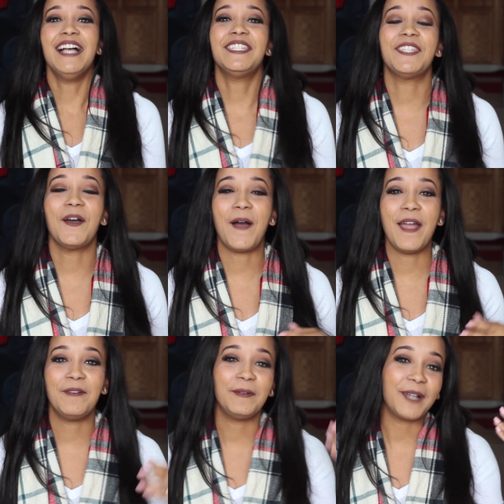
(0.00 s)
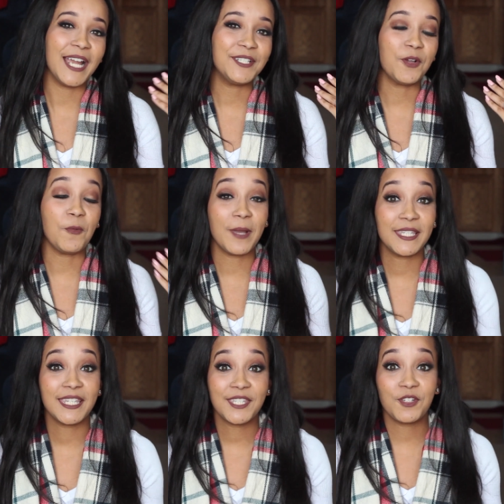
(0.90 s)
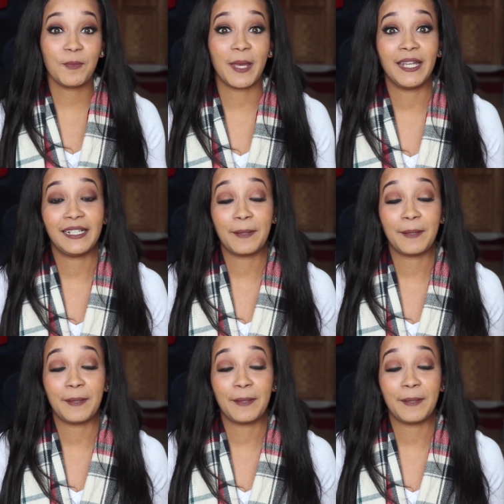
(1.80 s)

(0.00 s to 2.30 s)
So I remember I told my sister about it,